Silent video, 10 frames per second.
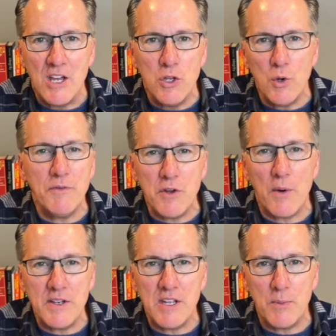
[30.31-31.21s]
You have no
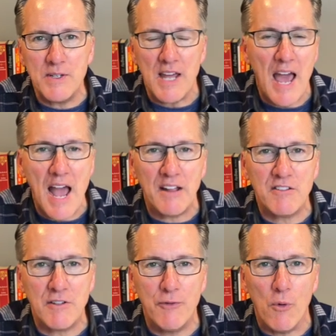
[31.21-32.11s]
idea what to
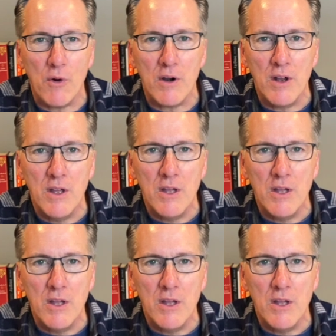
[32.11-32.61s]
ask for.